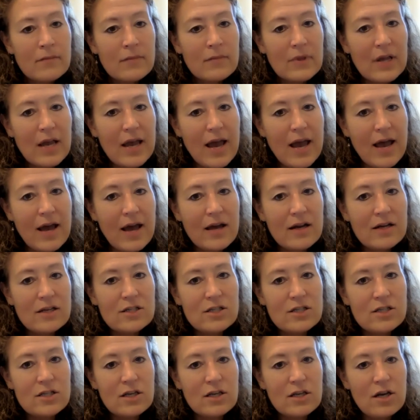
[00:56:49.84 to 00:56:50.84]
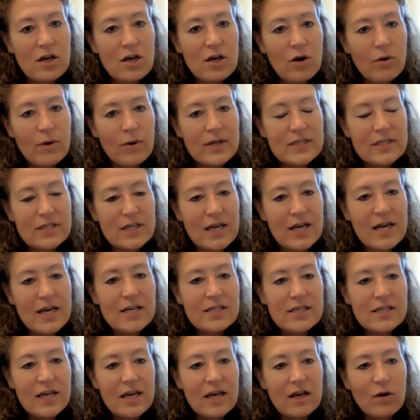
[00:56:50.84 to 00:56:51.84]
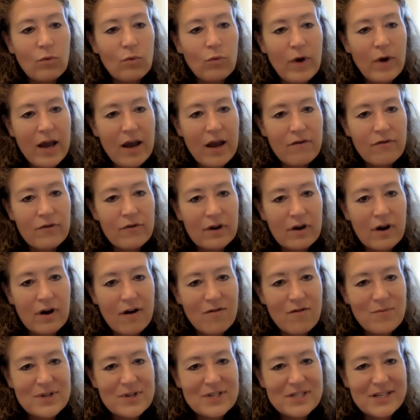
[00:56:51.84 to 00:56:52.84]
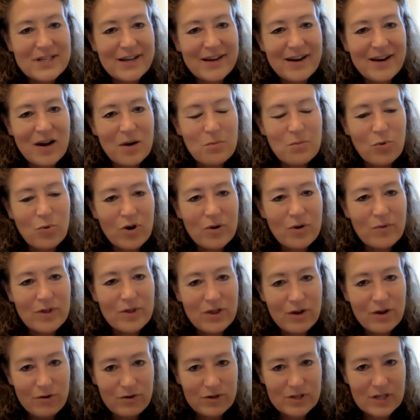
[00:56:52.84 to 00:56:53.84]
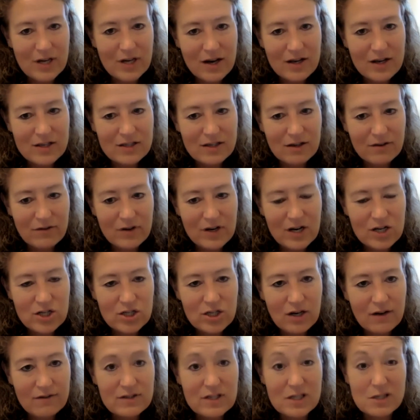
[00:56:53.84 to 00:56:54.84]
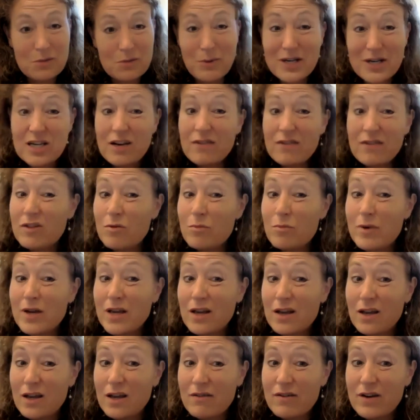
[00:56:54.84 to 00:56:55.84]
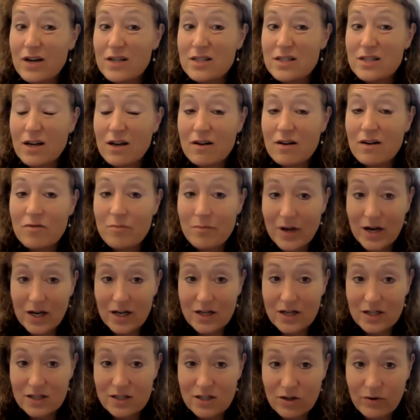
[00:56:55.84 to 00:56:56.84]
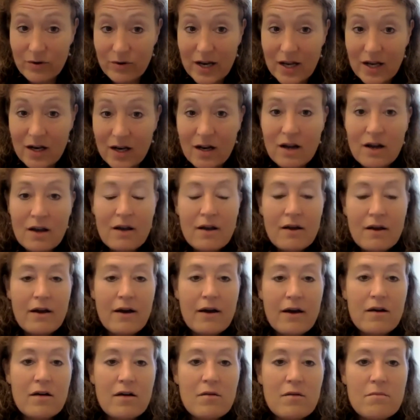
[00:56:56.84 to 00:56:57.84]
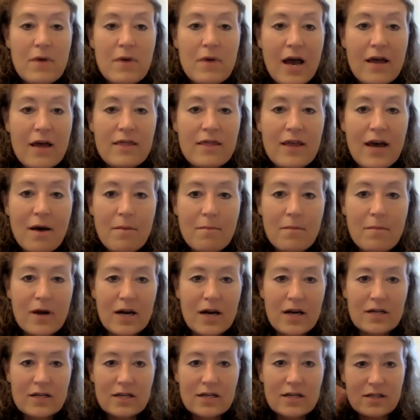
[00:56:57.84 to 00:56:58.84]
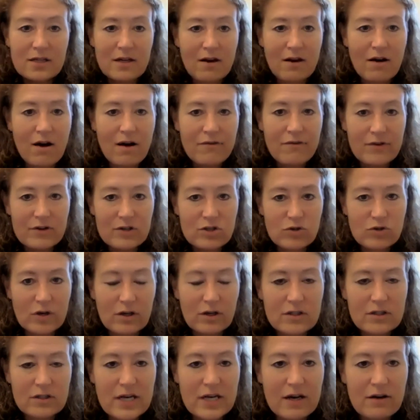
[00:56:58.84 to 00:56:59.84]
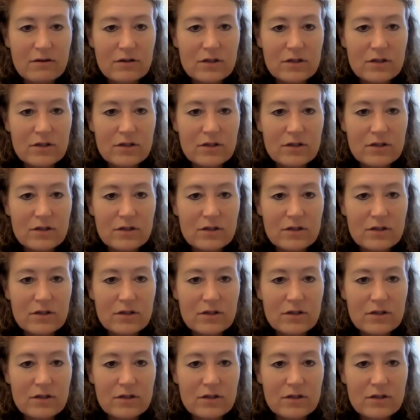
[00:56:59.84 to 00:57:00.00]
it's easy in a way for the governments to get on board with those kinds of initiatives, especially if they're being given a ton of money to do it. And that money doesn't often trickle down